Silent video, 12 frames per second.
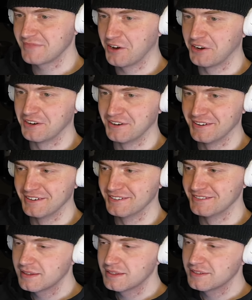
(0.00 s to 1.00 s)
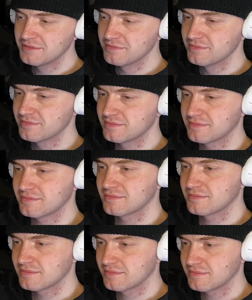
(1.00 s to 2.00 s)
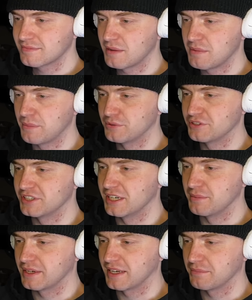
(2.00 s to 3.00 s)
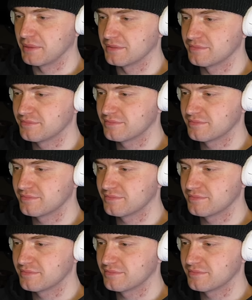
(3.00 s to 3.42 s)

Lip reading: No. I'm happy to see them again, man.